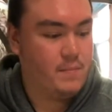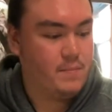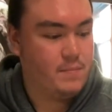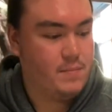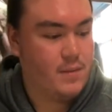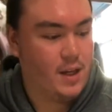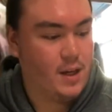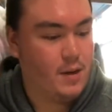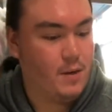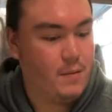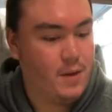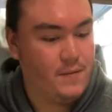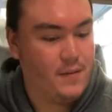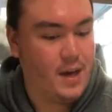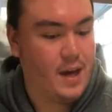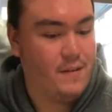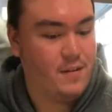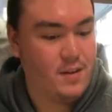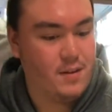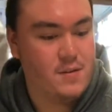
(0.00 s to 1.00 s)
if
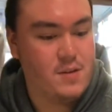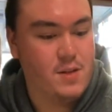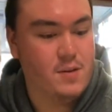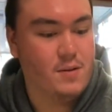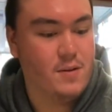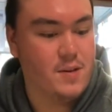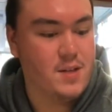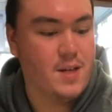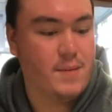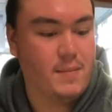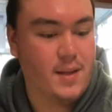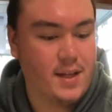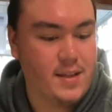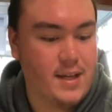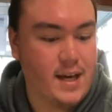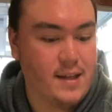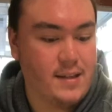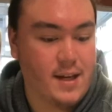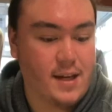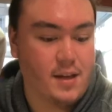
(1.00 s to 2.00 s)
you have another tuner or something
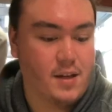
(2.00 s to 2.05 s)
like that,